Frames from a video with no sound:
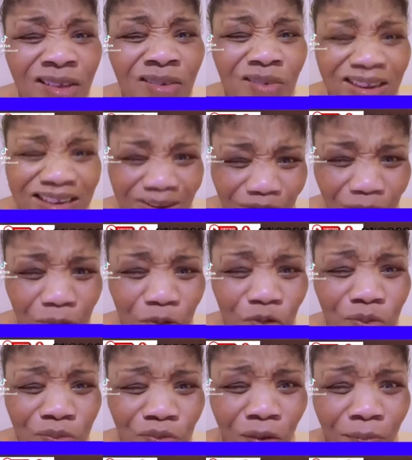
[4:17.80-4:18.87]
what I would more
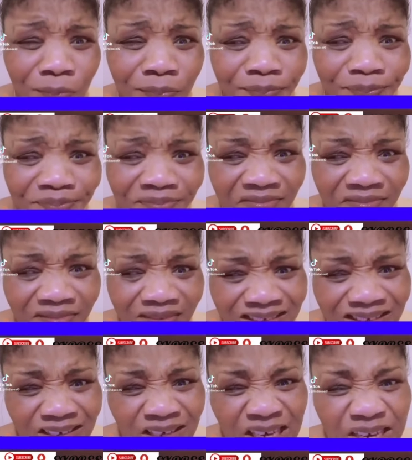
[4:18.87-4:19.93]
come
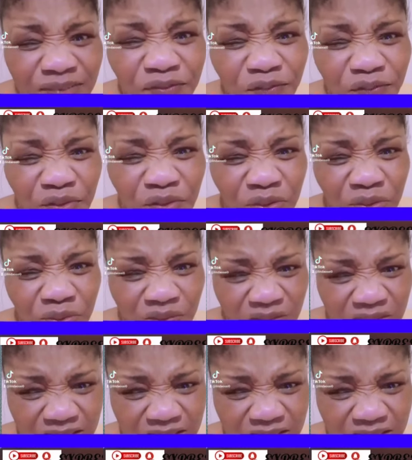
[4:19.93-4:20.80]
need for funo,